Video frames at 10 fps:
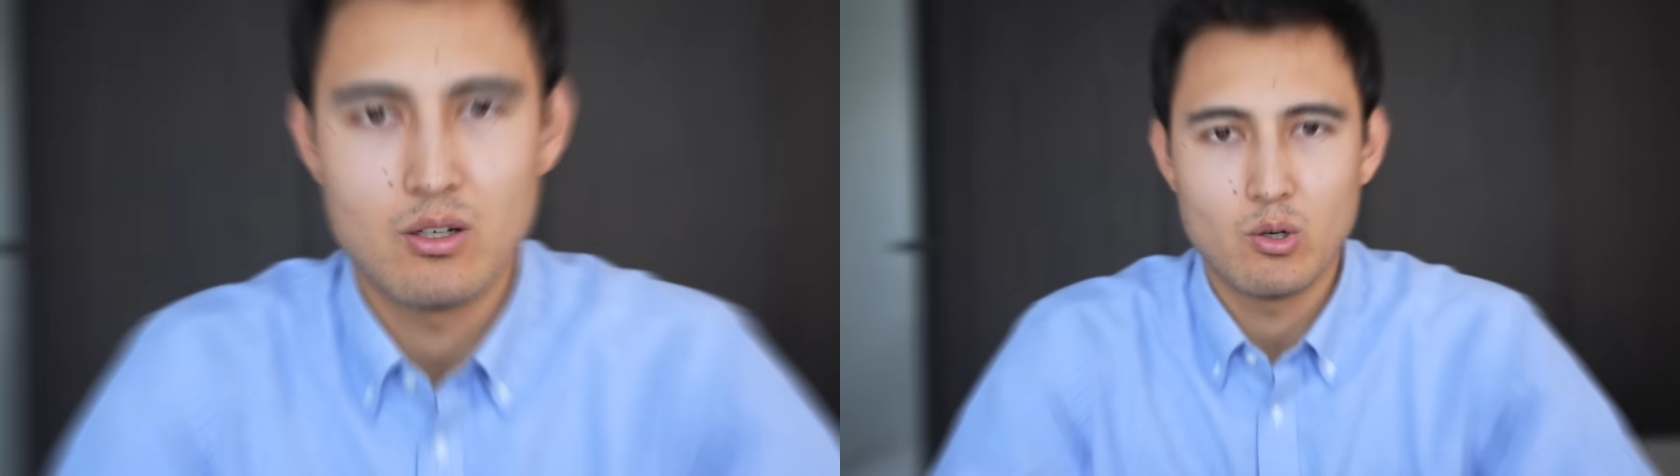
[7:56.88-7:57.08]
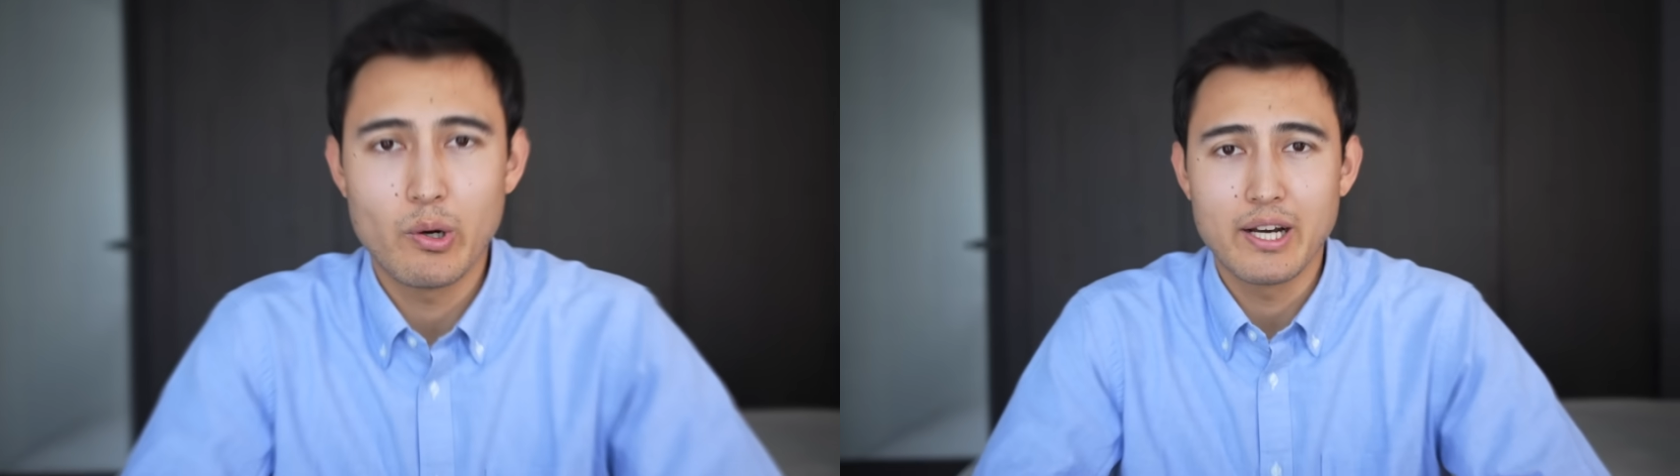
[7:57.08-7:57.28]

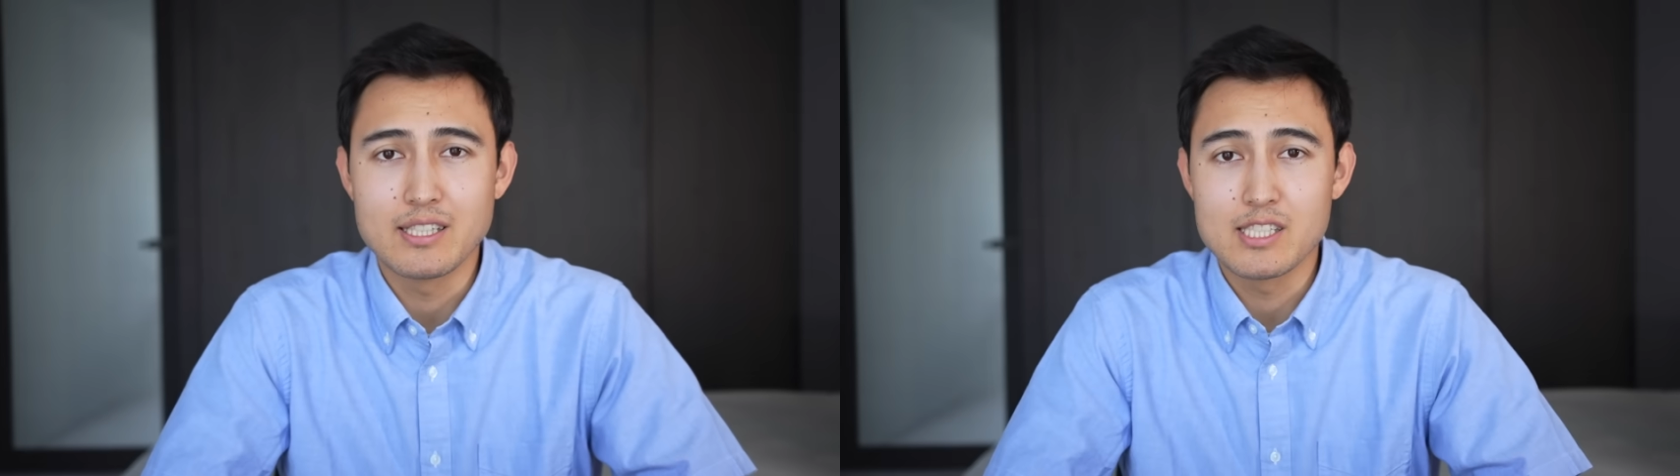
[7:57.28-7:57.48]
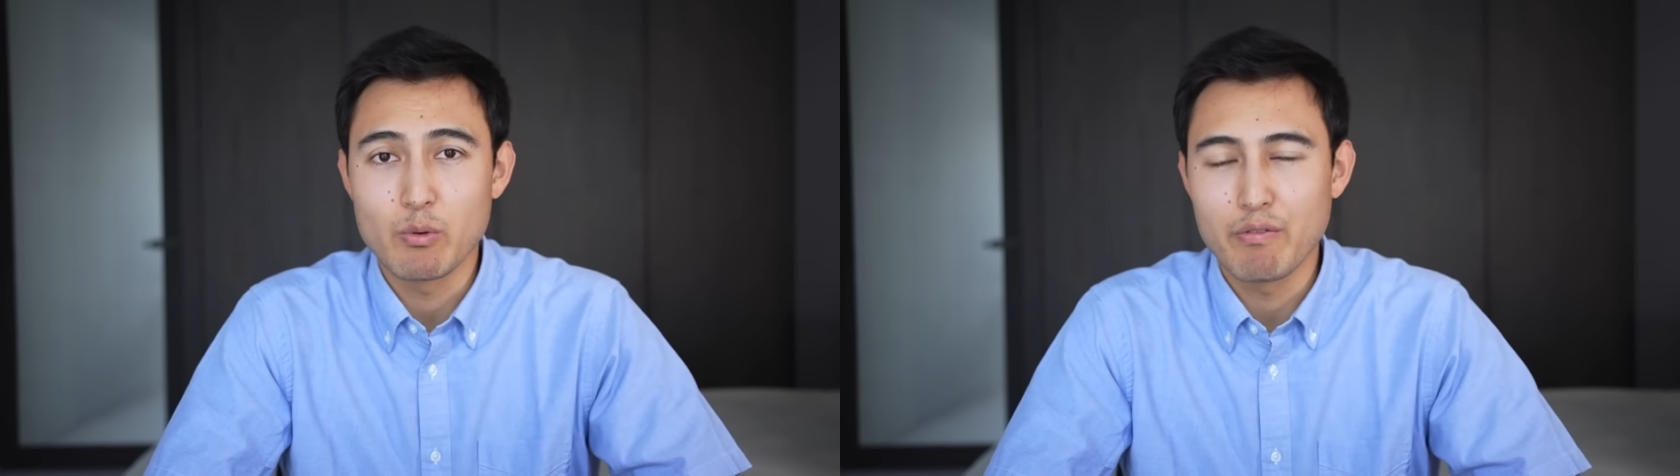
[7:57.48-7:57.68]

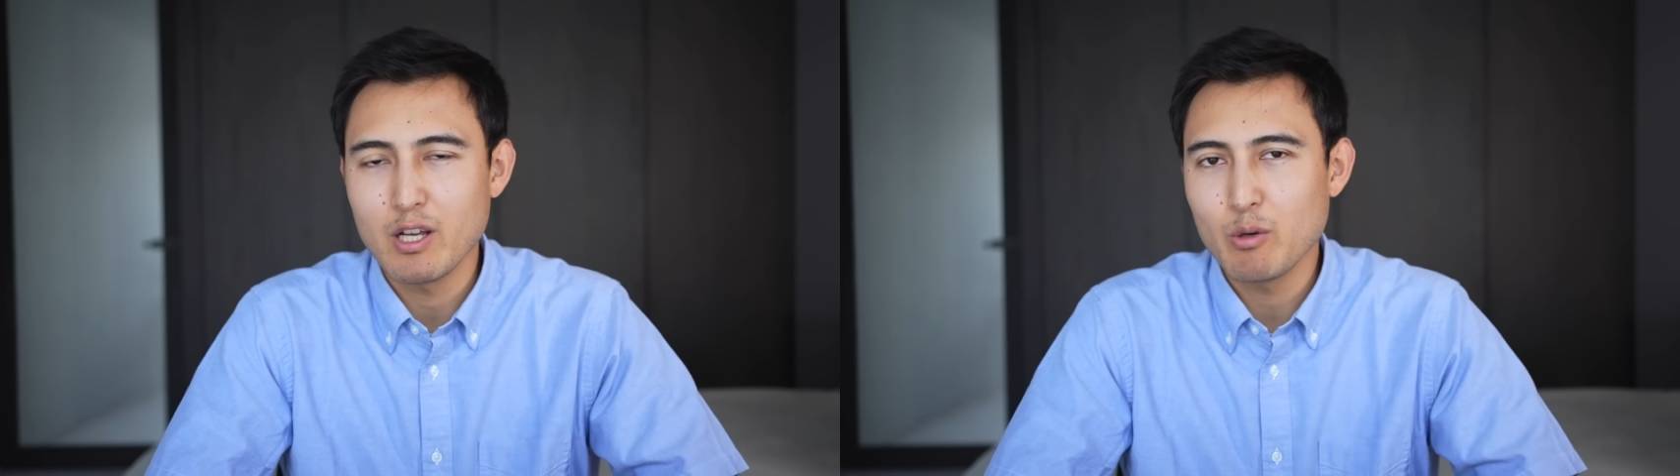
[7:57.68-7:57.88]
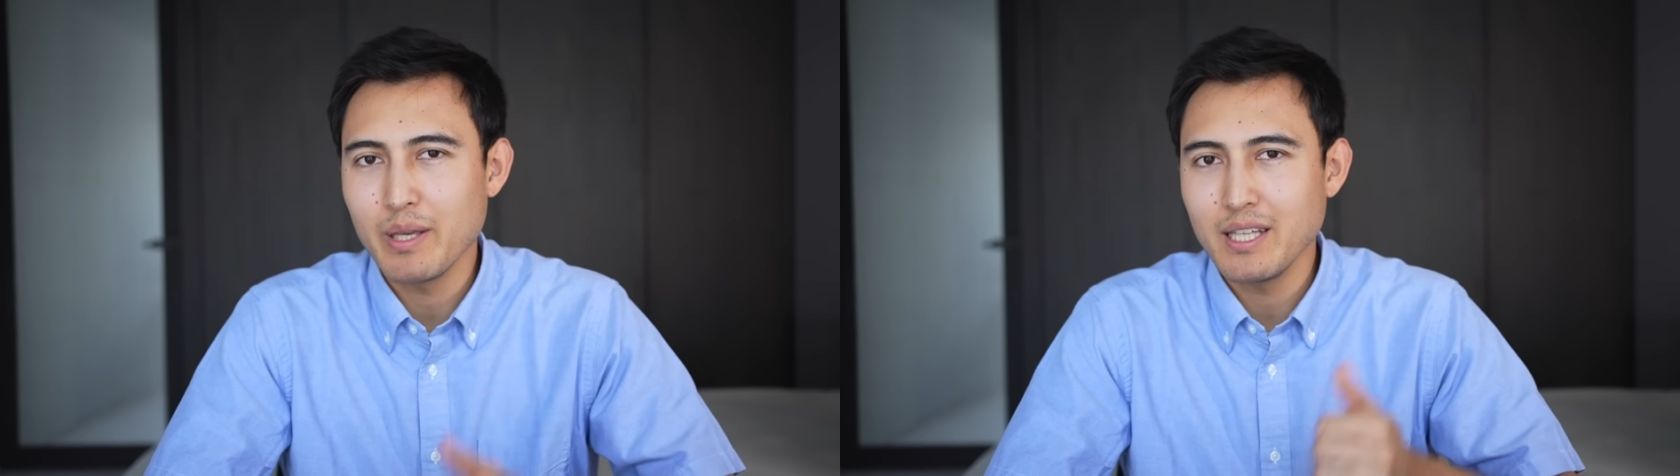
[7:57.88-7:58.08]
Alright, so we've
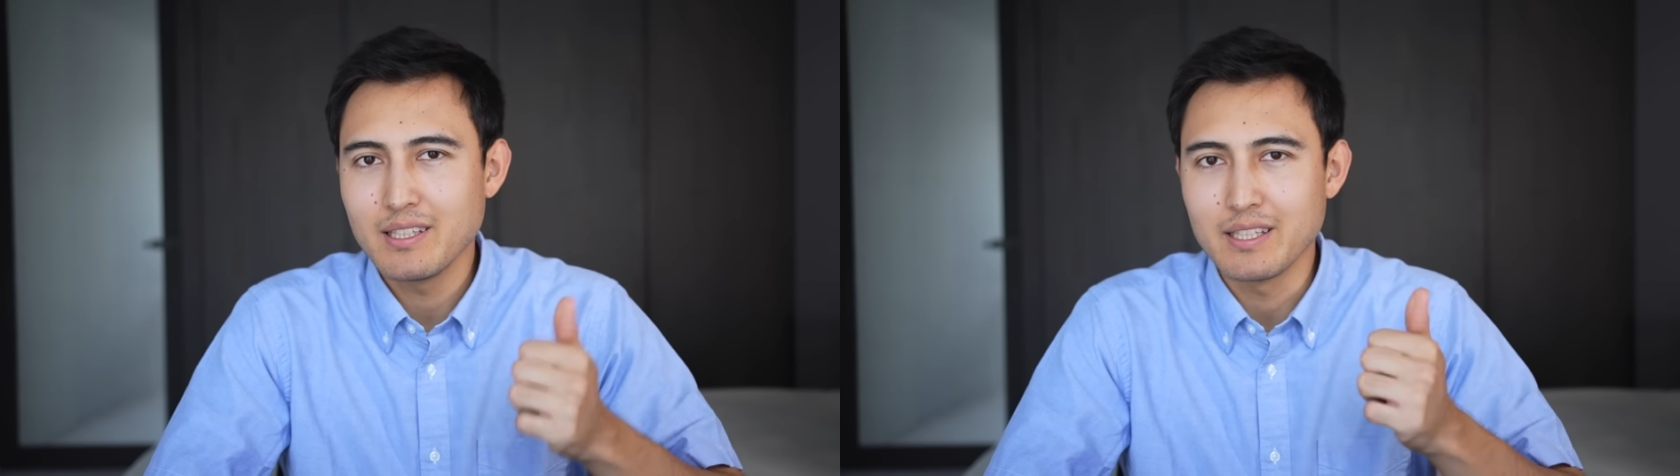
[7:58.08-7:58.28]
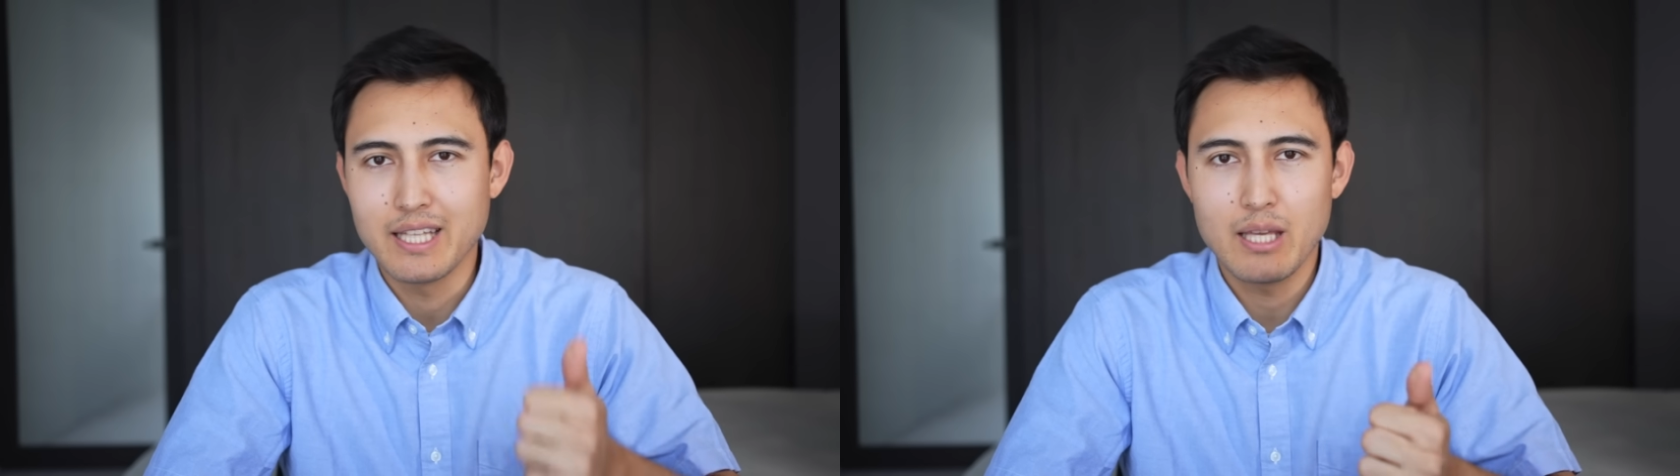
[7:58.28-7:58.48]
now made
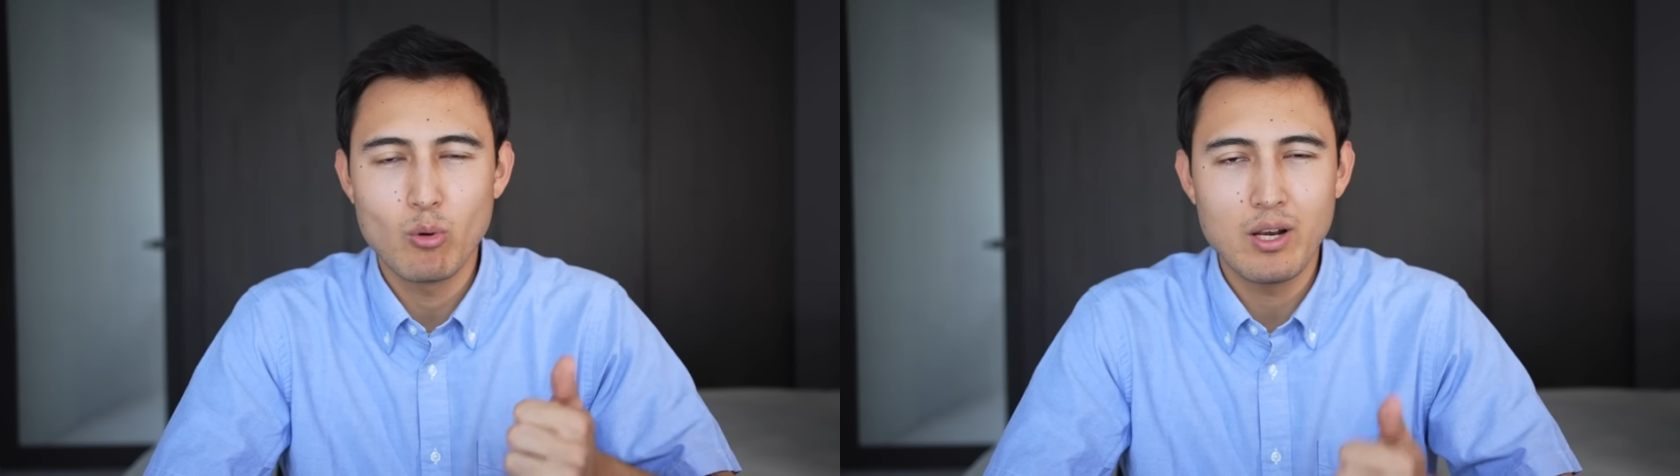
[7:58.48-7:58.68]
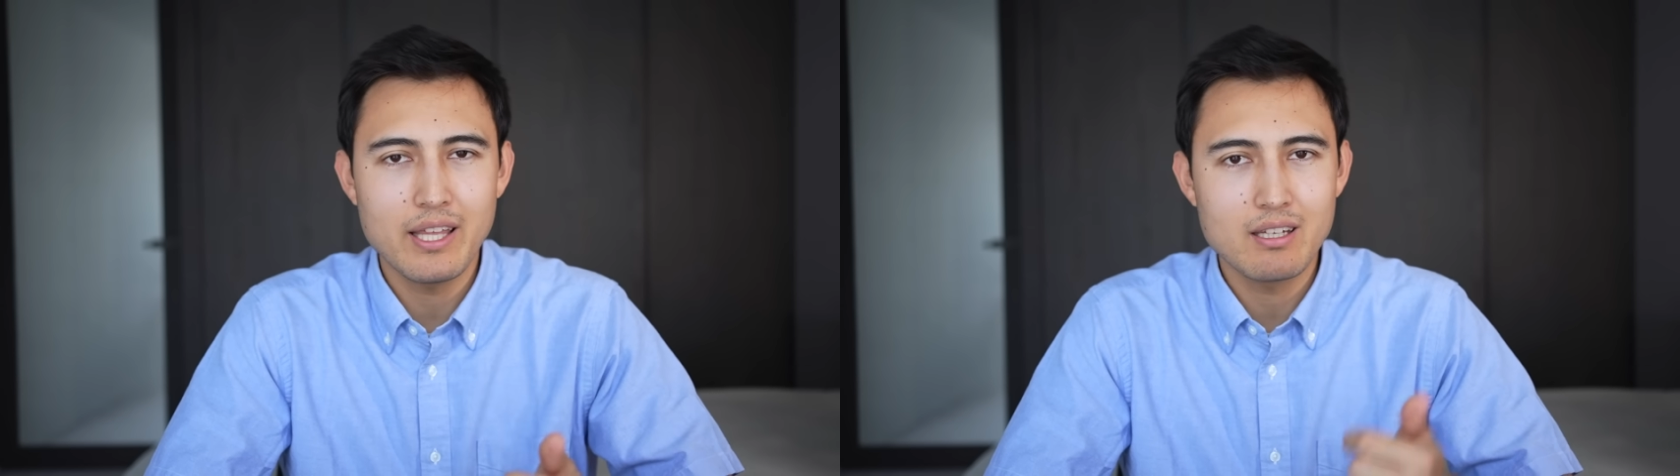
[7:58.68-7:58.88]
the
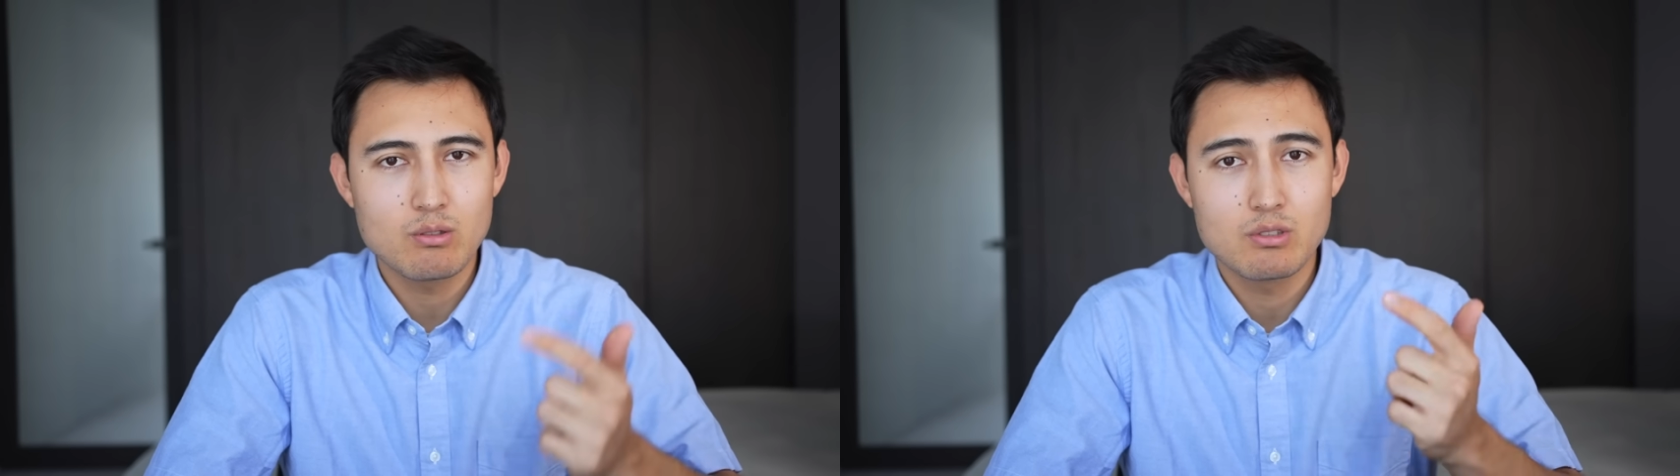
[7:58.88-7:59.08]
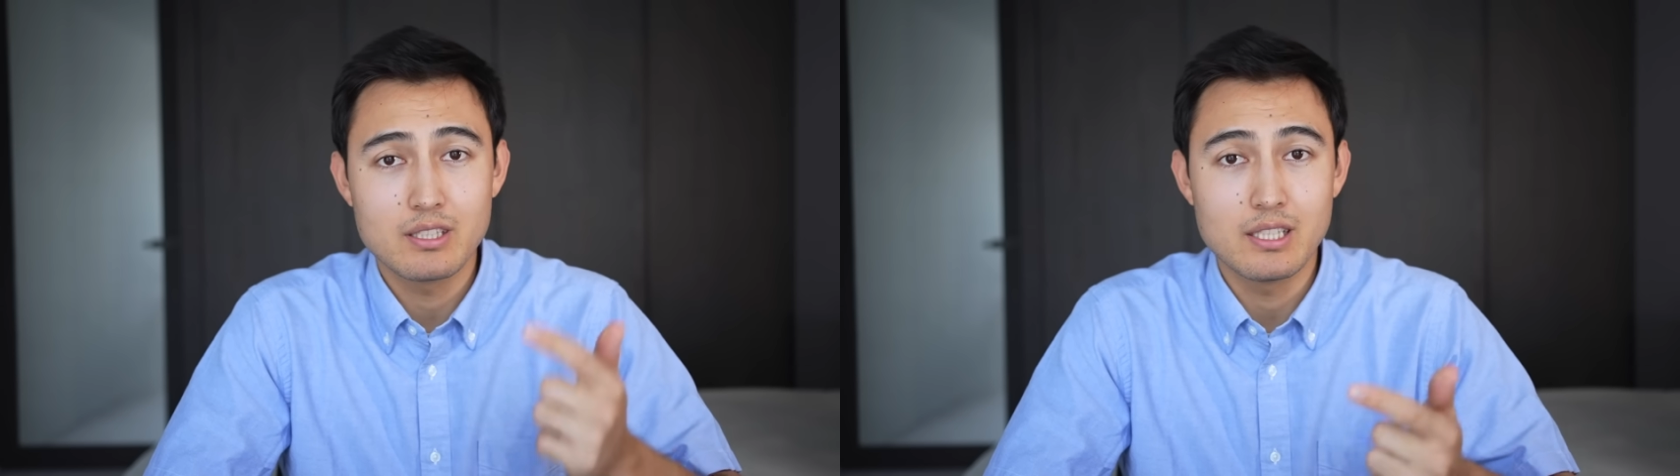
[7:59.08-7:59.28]
table
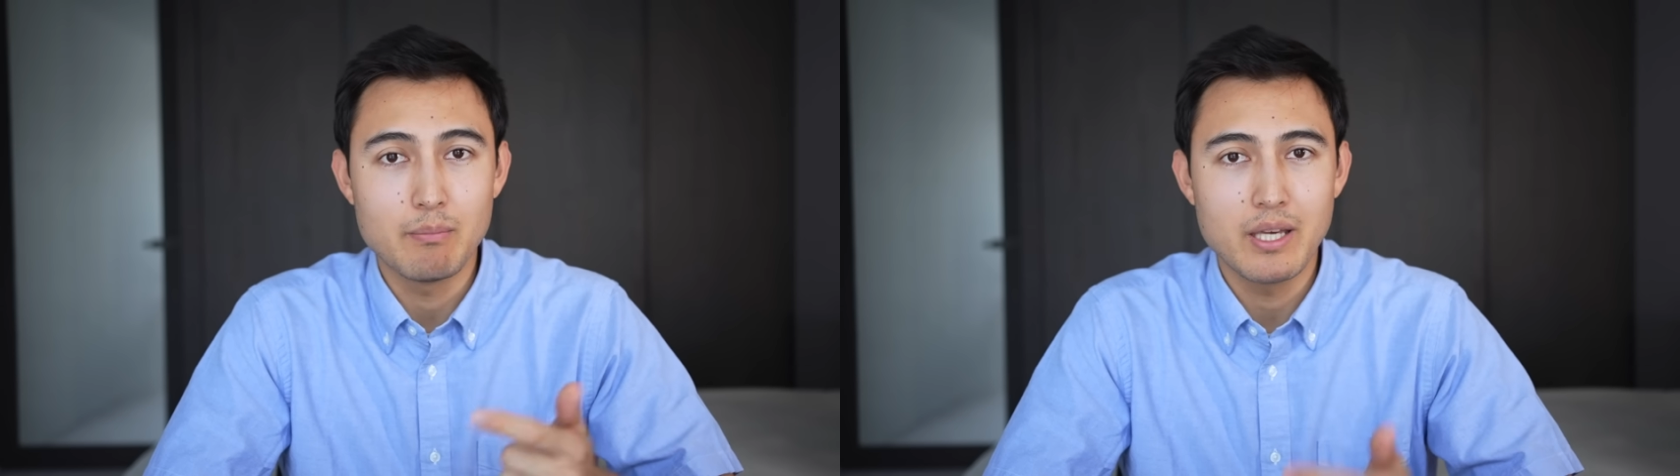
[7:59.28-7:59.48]
layout, the